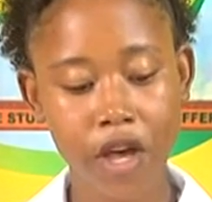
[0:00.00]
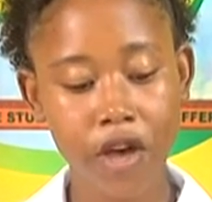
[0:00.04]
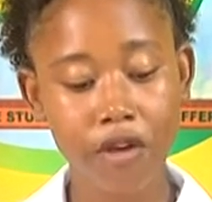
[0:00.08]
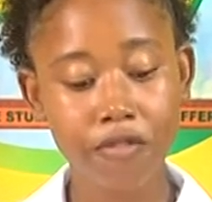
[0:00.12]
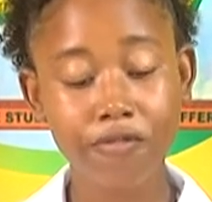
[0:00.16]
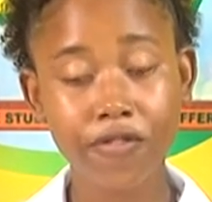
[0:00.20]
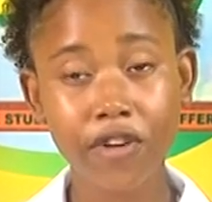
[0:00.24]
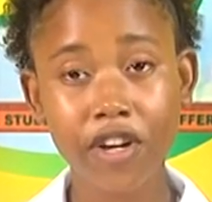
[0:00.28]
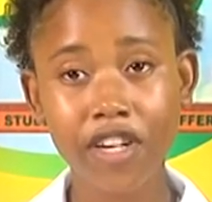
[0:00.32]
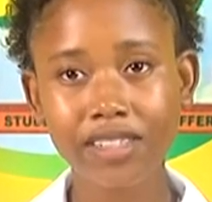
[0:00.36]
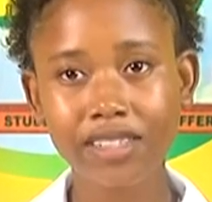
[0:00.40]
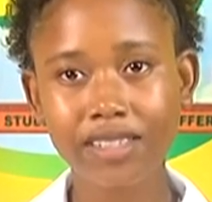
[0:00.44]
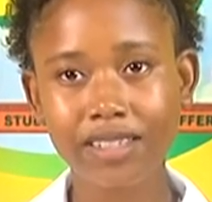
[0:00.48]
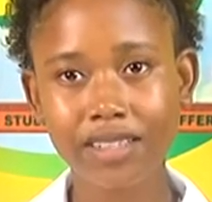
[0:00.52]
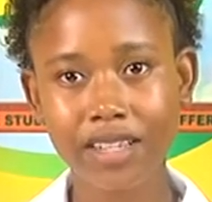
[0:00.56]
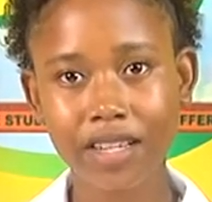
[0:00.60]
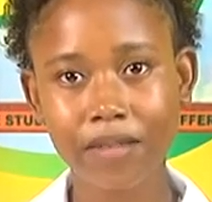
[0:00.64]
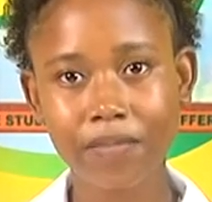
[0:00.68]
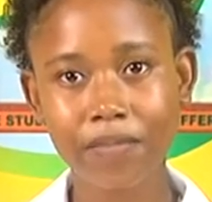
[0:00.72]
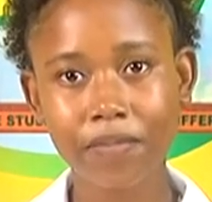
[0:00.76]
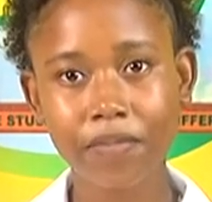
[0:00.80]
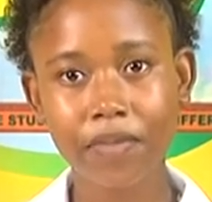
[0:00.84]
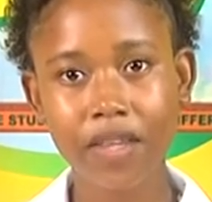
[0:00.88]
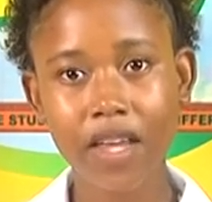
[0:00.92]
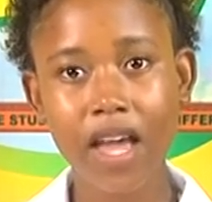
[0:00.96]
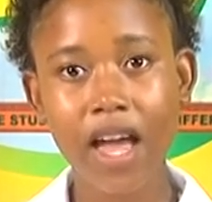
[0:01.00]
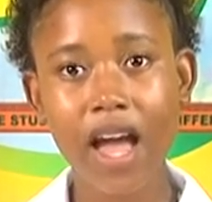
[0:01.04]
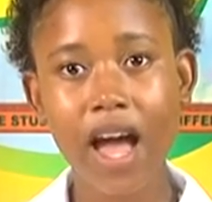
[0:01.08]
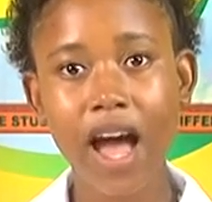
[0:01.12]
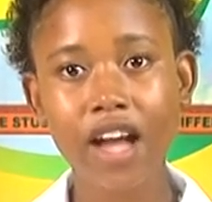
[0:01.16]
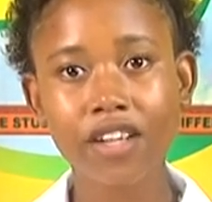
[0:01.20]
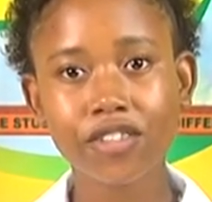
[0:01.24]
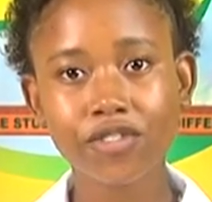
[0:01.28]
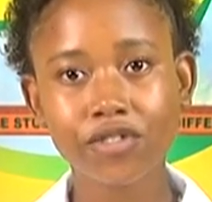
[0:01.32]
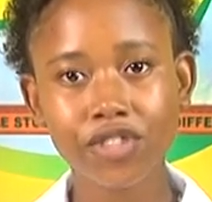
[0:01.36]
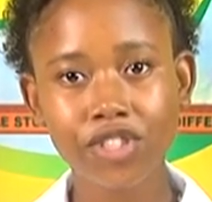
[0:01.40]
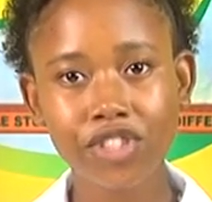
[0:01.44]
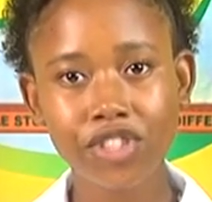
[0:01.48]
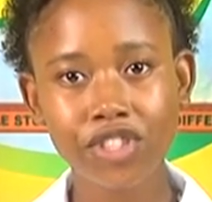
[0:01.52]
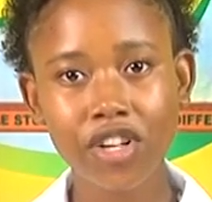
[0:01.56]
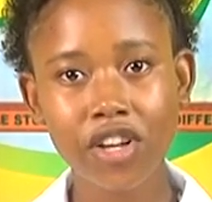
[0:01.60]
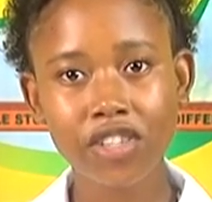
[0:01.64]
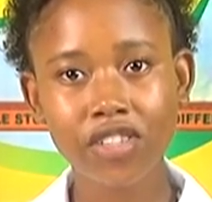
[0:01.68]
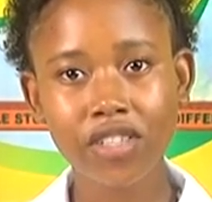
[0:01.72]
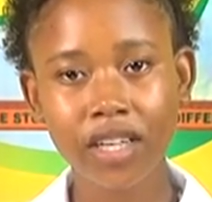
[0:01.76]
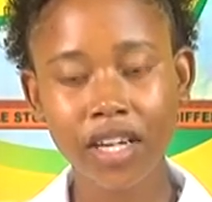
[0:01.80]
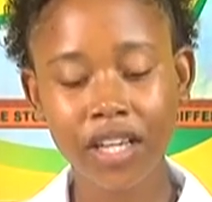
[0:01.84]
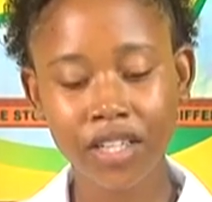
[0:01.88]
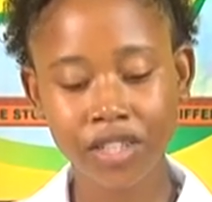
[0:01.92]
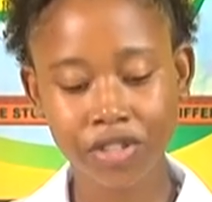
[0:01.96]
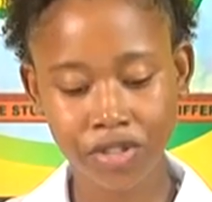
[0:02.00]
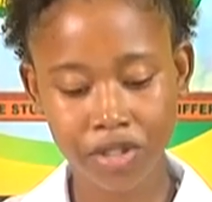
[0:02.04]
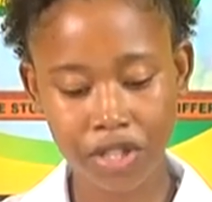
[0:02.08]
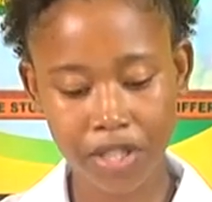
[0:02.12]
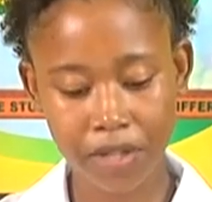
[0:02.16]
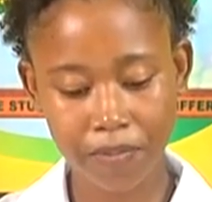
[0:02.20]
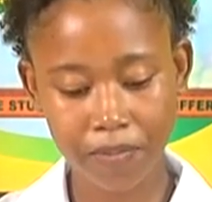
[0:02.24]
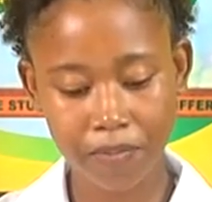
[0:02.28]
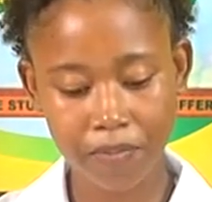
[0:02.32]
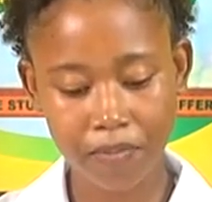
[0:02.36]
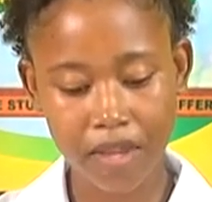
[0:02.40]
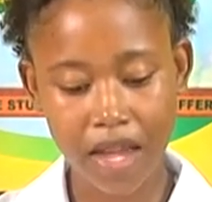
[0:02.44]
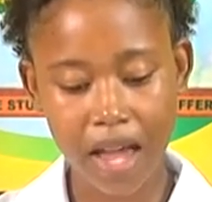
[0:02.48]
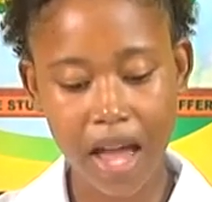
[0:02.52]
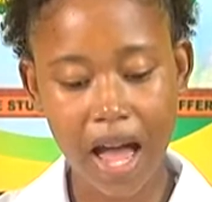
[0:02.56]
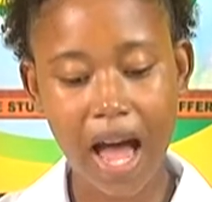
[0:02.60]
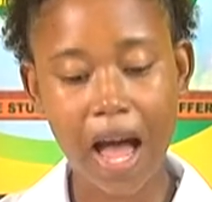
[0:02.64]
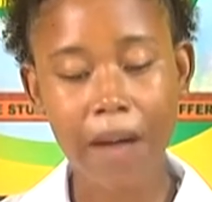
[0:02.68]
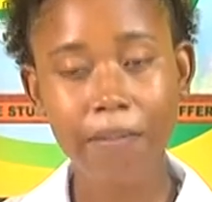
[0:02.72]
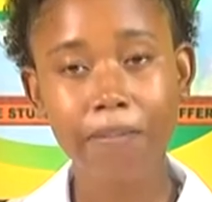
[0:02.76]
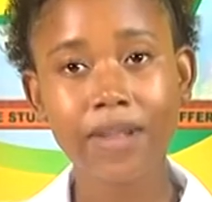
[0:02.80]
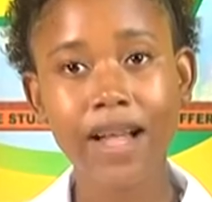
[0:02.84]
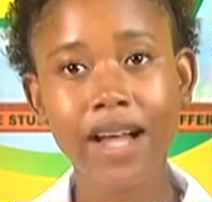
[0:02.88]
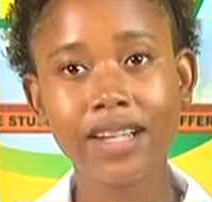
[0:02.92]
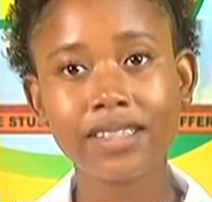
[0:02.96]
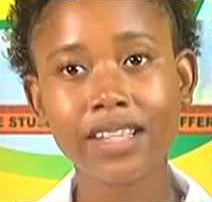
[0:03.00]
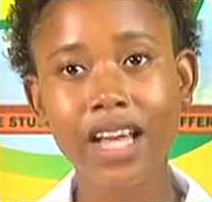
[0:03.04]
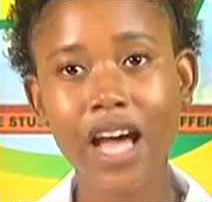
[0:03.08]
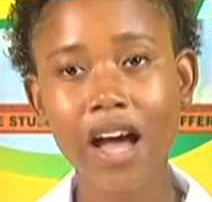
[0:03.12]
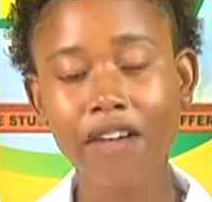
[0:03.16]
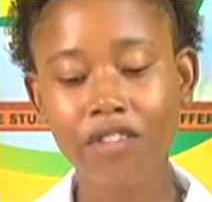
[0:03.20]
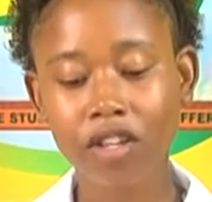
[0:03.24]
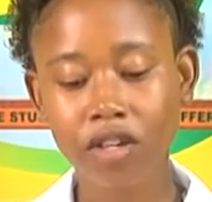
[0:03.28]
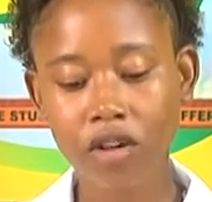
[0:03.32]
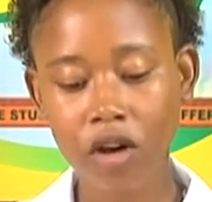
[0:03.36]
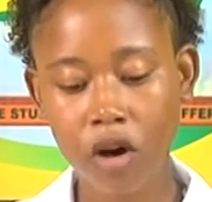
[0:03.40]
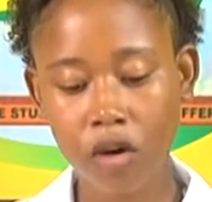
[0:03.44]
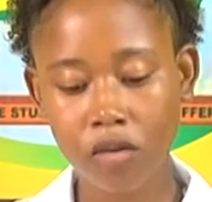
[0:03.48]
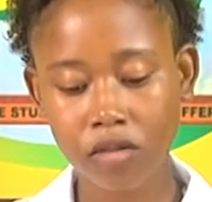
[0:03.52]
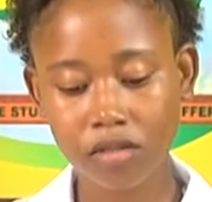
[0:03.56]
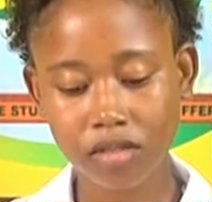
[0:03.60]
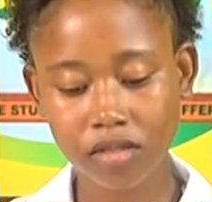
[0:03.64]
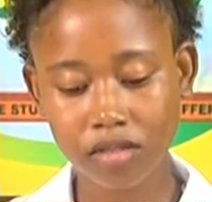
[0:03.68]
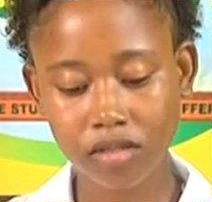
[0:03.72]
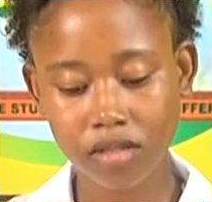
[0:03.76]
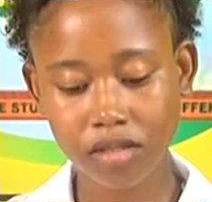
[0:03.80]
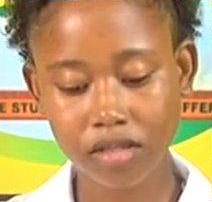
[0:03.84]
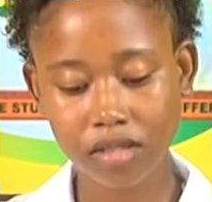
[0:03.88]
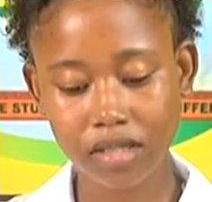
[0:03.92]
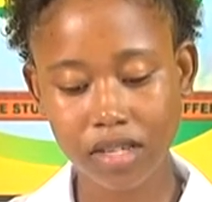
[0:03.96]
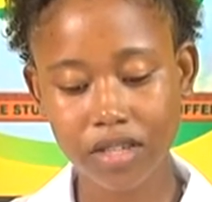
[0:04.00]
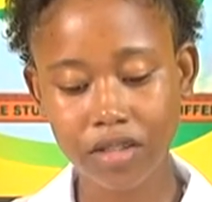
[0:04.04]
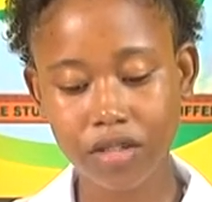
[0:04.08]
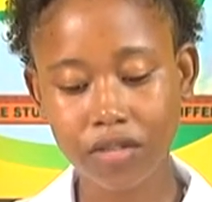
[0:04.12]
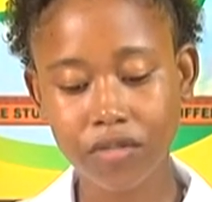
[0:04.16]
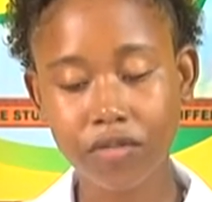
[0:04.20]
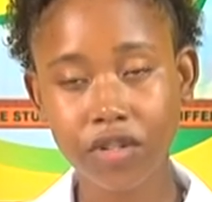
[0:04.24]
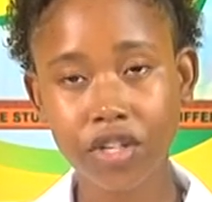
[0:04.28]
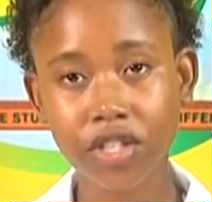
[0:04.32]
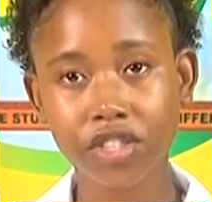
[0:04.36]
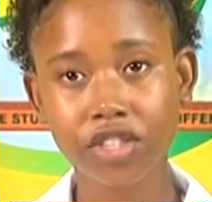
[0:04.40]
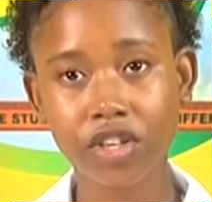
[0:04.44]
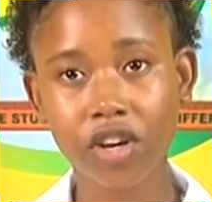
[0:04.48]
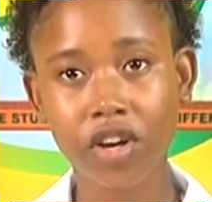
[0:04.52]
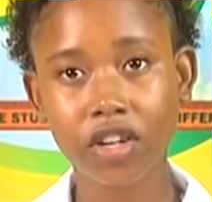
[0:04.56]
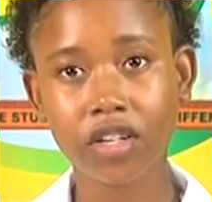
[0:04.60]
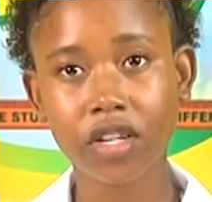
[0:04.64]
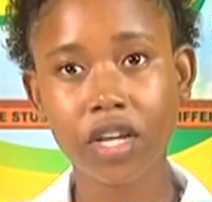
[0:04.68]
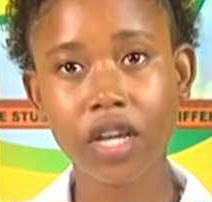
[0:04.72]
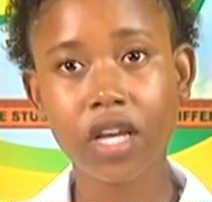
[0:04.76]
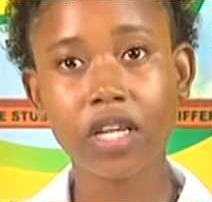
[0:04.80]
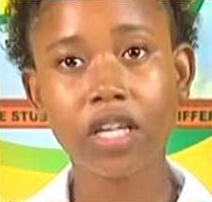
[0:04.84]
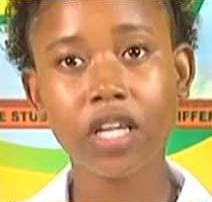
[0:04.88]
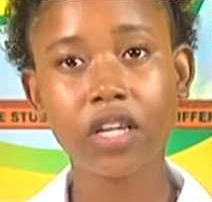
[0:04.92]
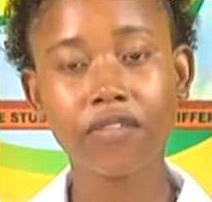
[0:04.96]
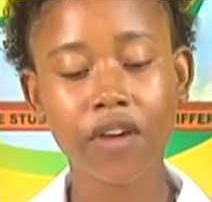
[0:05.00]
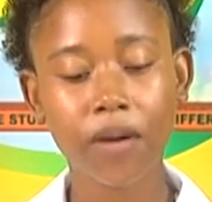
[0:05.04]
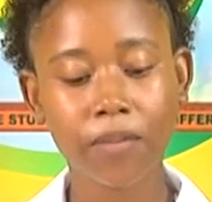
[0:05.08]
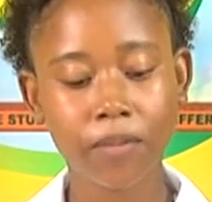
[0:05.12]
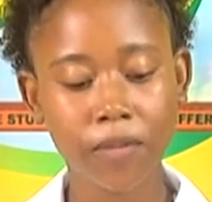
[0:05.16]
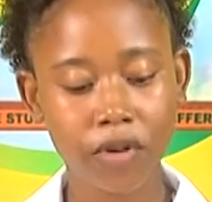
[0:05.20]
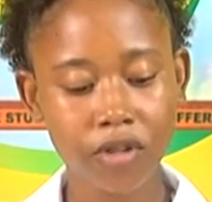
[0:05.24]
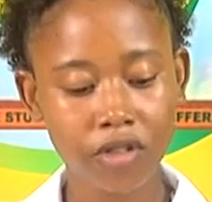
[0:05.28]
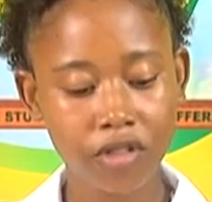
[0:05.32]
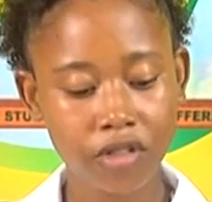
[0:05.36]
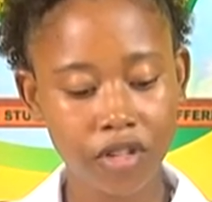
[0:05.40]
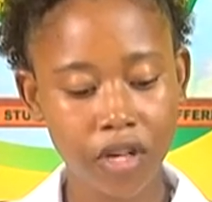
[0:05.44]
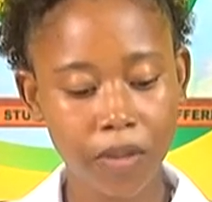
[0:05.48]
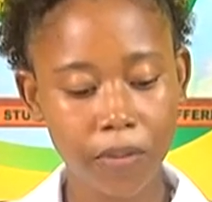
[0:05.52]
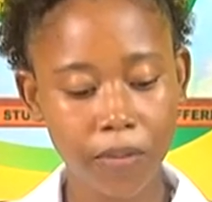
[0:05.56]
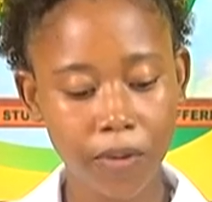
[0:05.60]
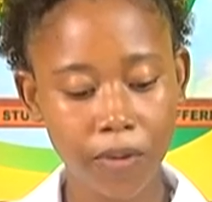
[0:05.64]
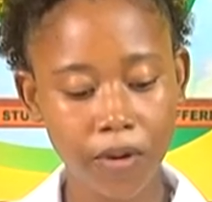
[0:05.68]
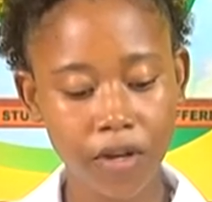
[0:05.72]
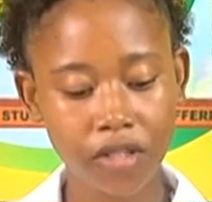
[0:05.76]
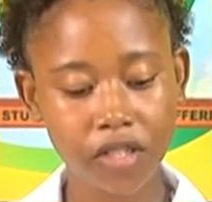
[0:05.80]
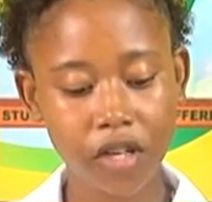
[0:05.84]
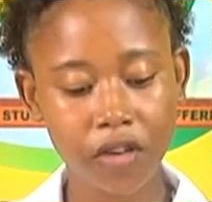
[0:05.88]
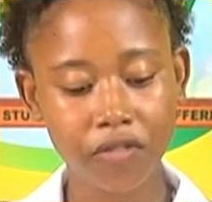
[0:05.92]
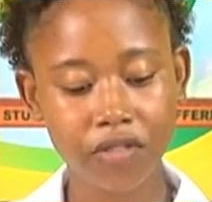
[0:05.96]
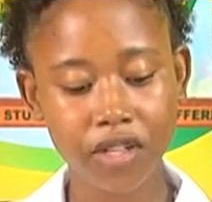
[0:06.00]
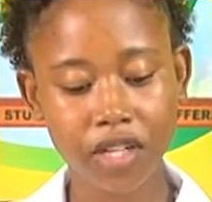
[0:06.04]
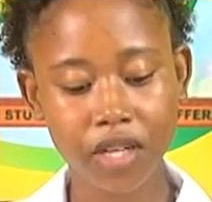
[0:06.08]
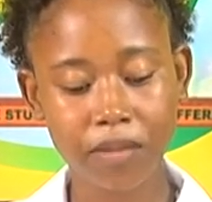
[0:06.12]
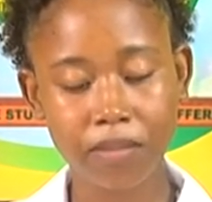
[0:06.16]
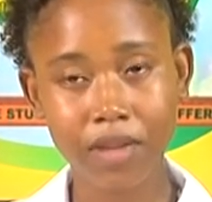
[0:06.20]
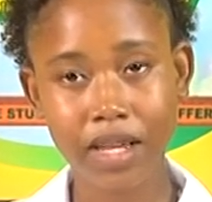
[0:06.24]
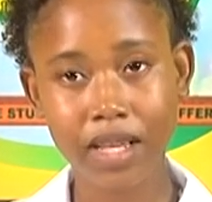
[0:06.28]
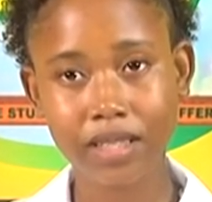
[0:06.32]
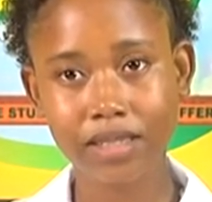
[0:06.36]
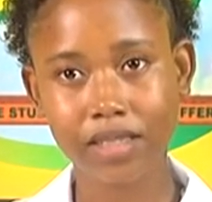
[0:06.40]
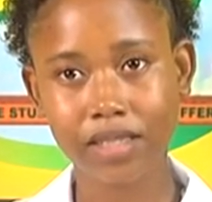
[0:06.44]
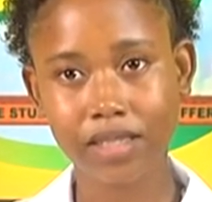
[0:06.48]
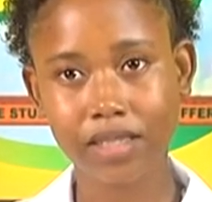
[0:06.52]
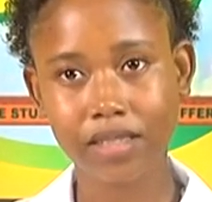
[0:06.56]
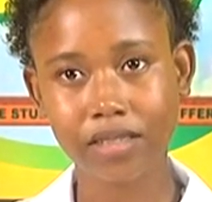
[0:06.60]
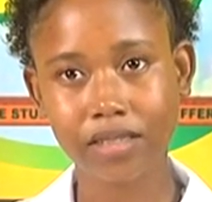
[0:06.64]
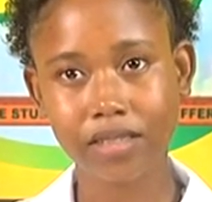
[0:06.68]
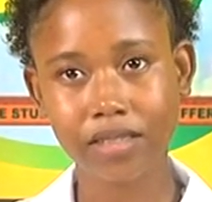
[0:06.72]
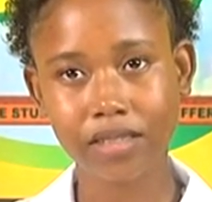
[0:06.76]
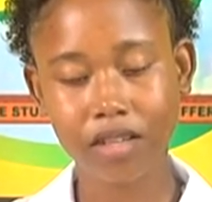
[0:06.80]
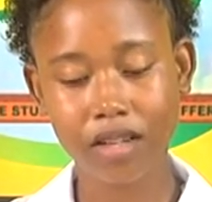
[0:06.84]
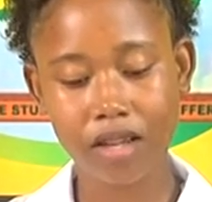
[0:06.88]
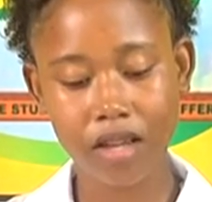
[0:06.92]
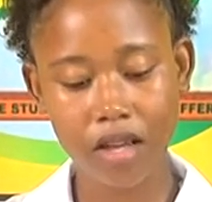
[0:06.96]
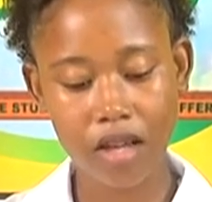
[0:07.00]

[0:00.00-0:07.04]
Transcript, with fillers: Firstly, as regional secretary, I plan to have the councils in the region give a monthly report of their meetings.